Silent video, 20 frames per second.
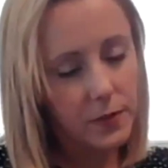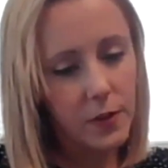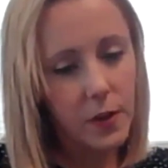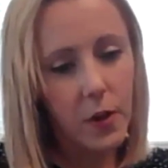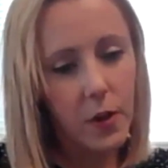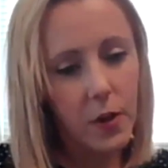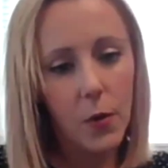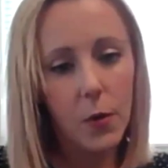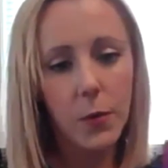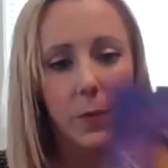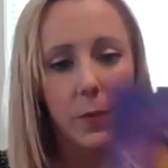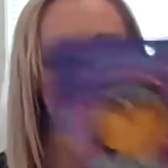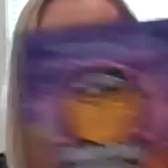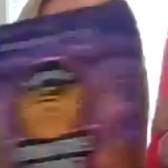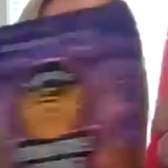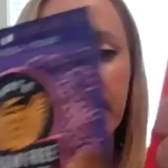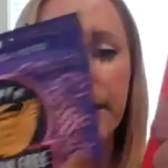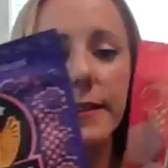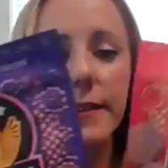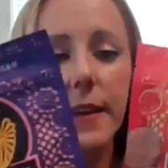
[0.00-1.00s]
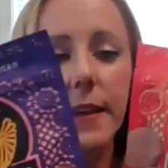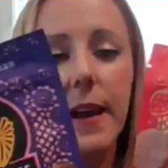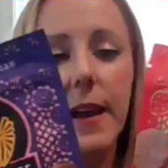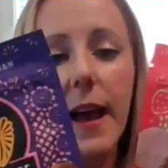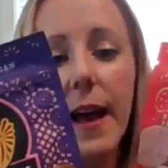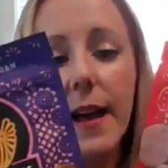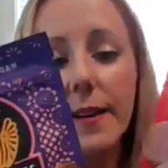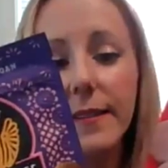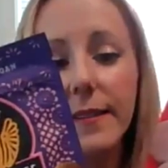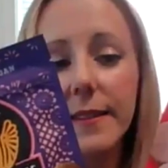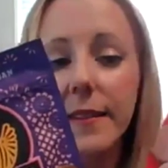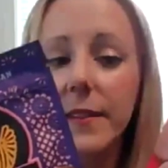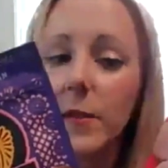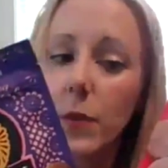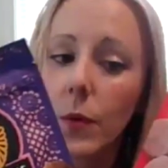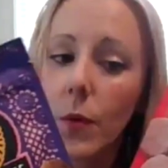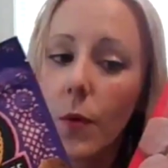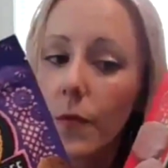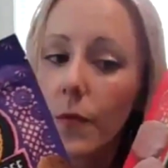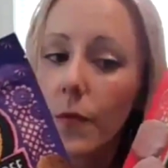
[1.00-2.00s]
So CHA has
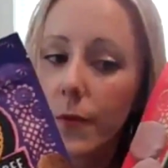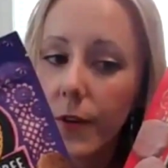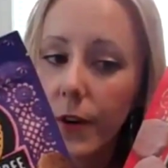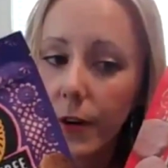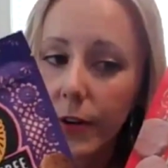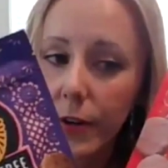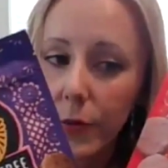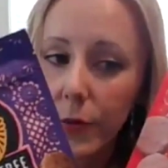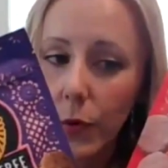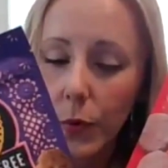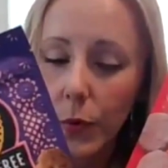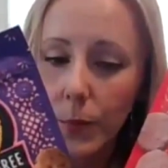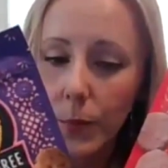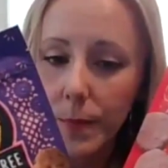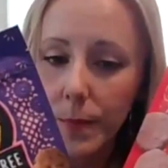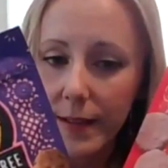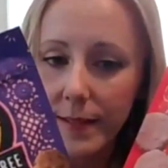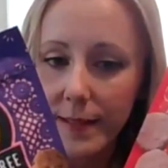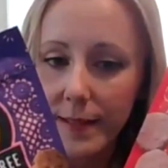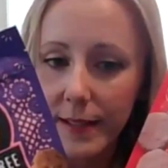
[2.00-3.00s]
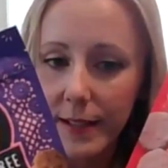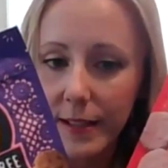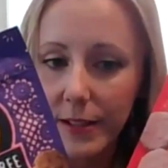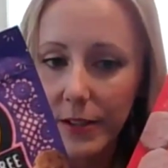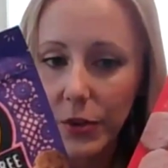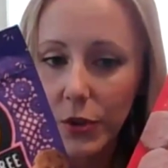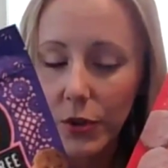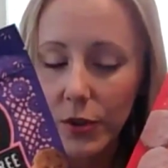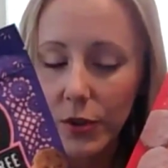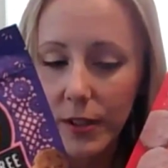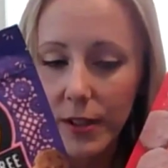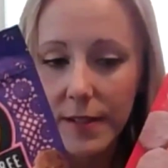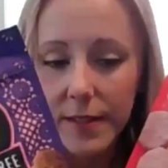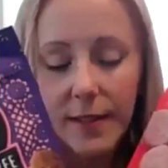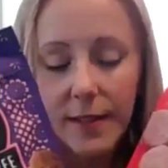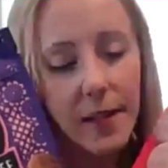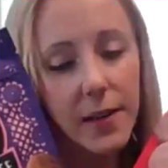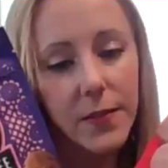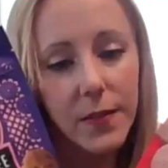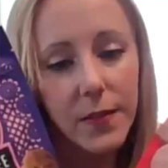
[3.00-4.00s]
these very cool Mexican cookies.
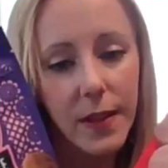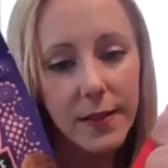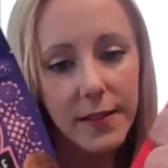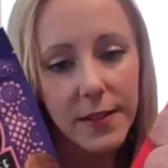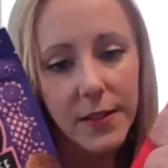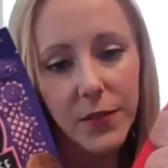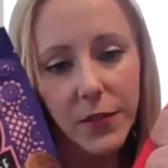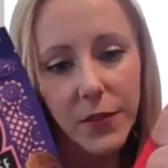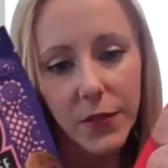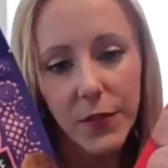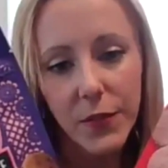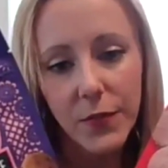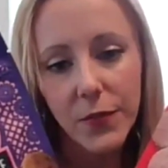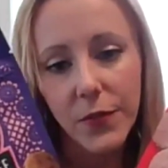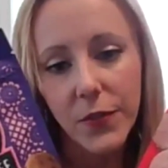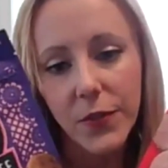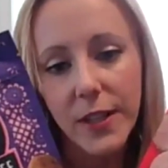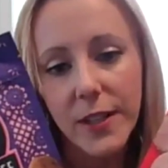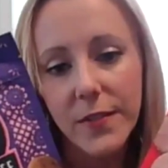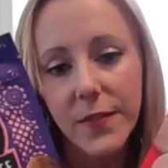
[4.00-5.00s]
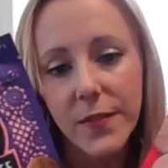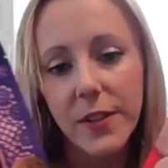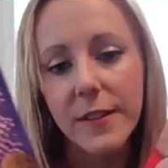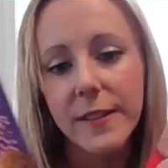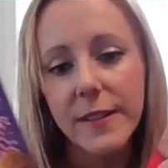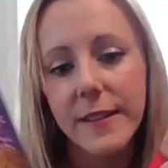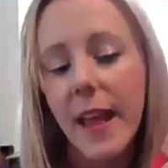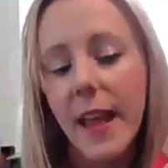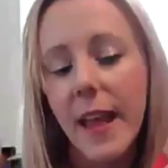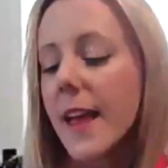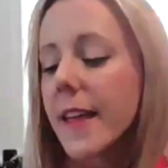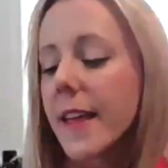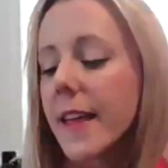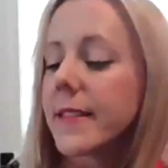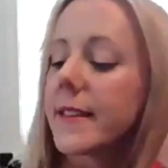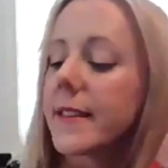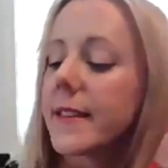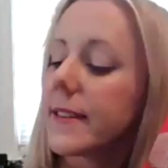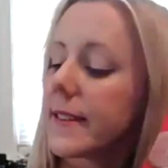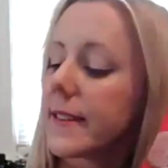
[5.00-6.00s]
They have lots of different flavors.
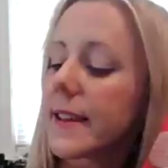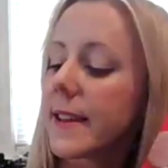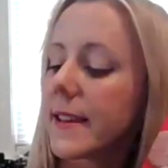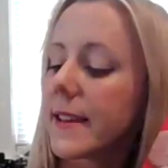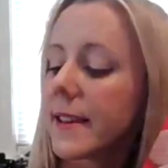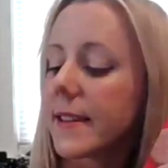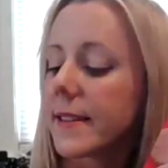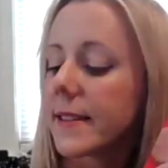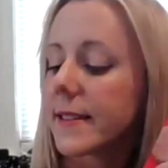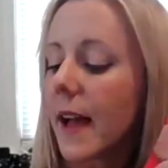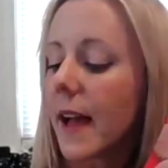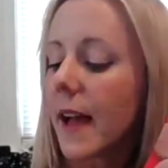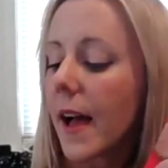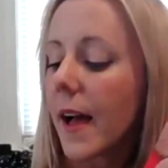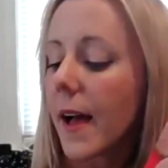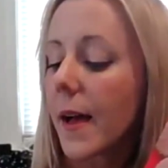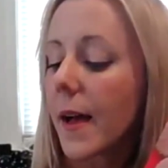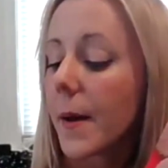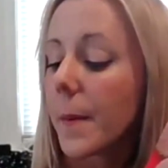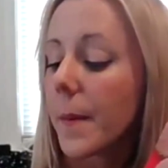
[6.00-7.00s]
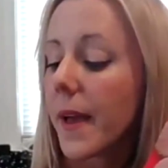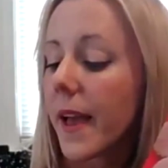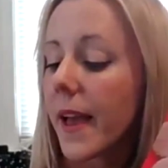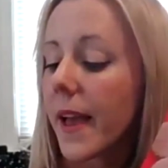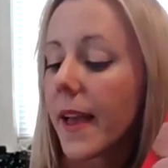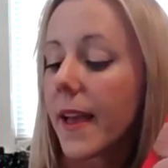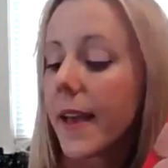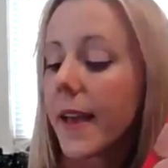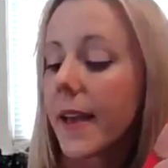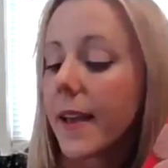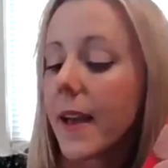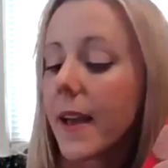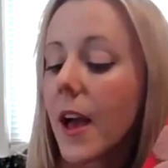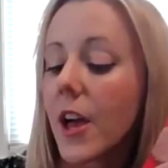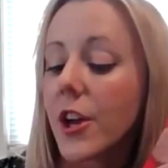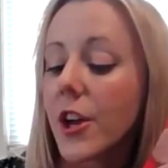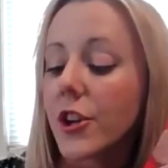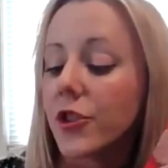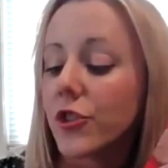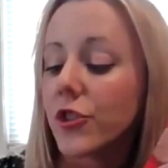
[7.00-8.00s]
This is
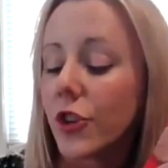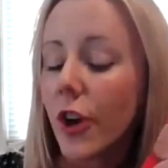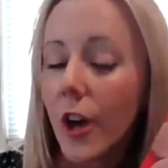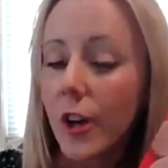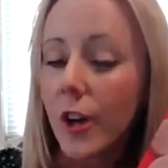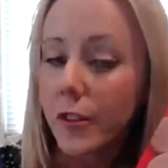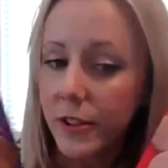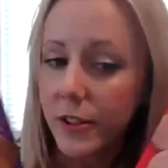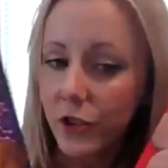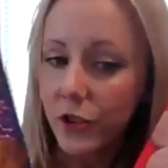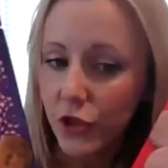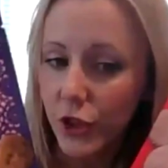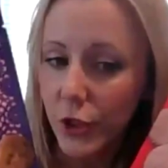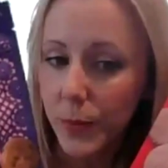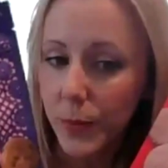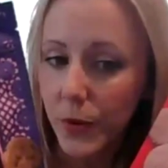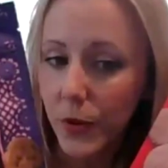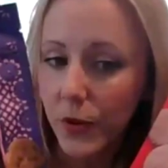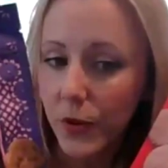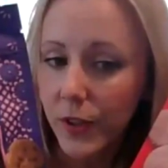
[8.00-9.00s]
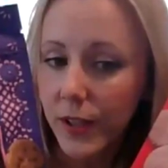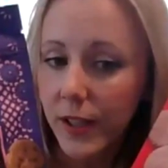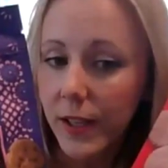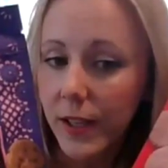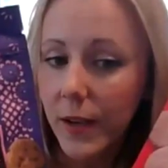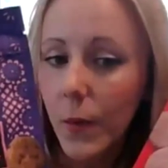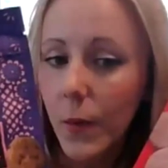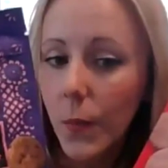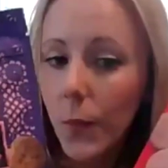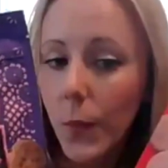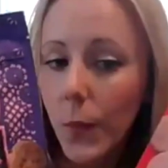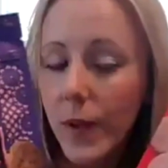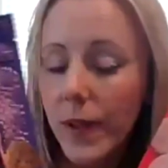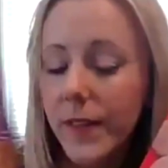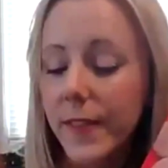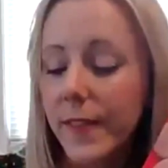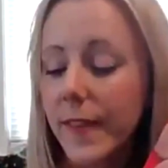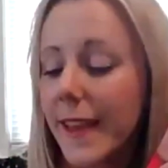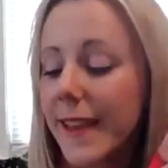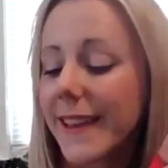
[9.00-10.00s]
a chocolate chip cookie
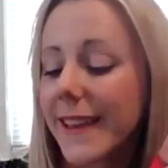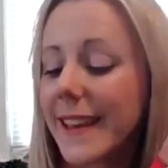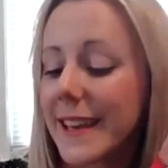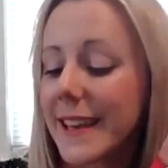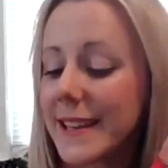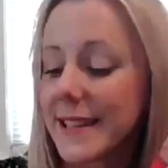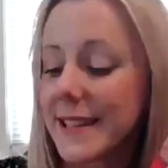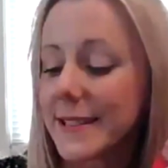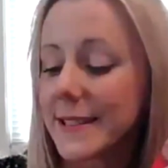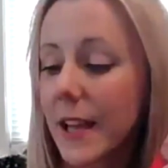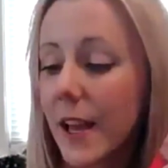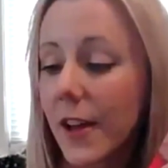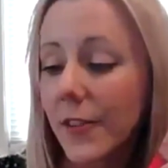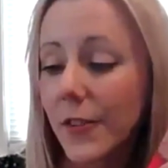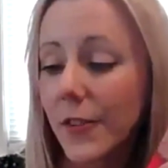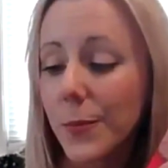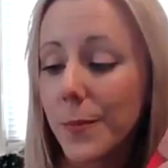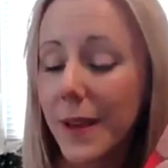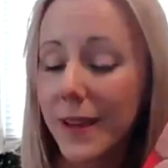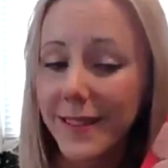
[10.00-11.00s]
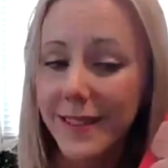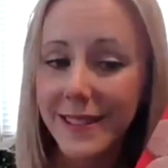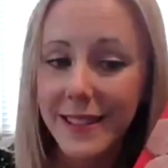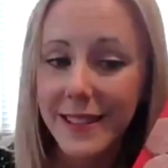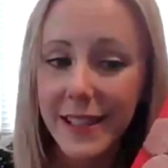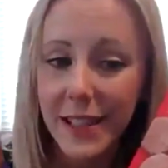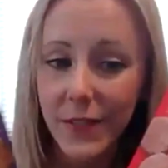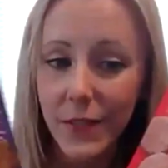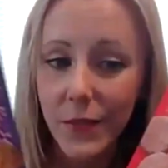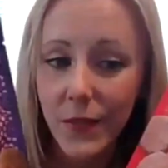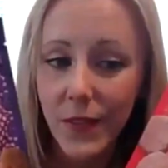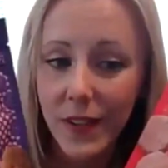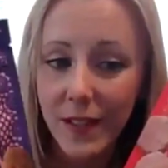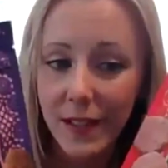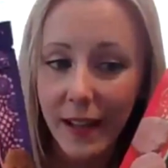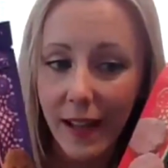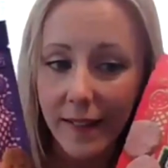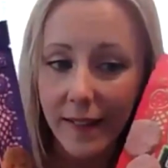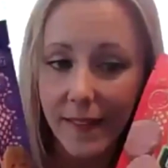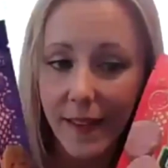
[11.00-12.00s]
with a hint of Mexican
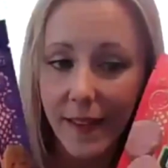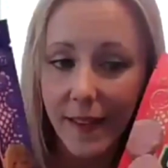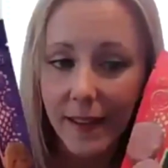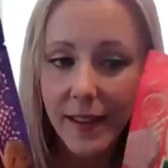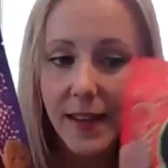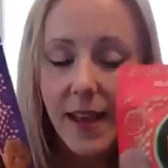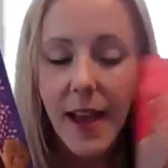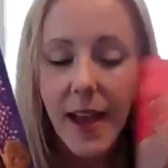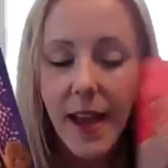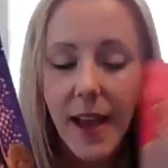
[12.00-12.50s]
vanilla.